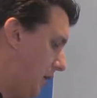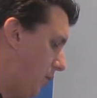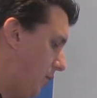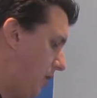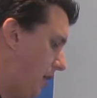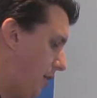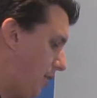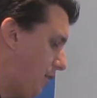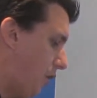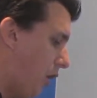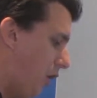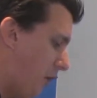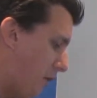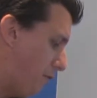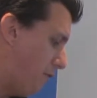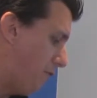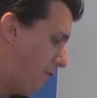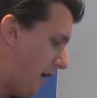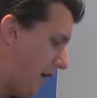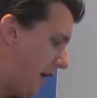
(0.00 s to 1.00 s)
We have all
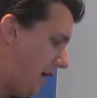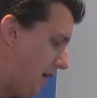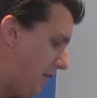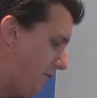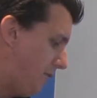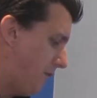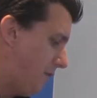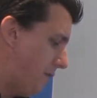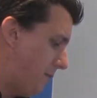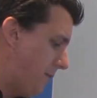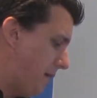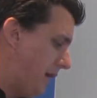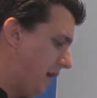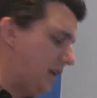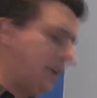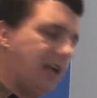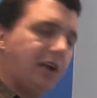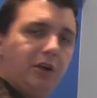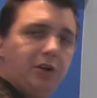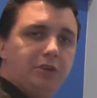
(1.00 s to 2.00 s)
5 of the
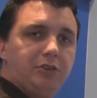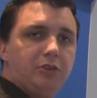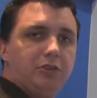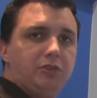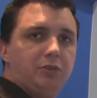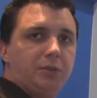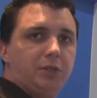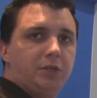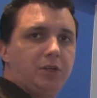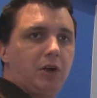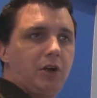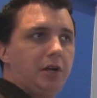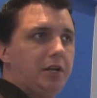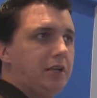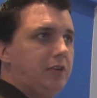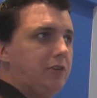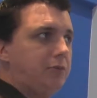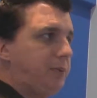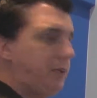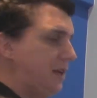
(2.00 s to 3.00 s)
main characters from the
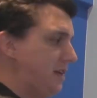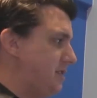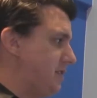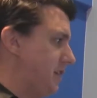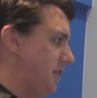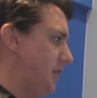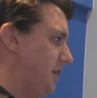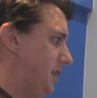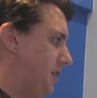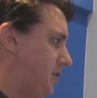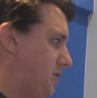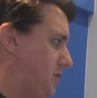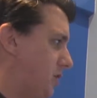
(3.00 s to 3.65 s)
Guardians playset in here.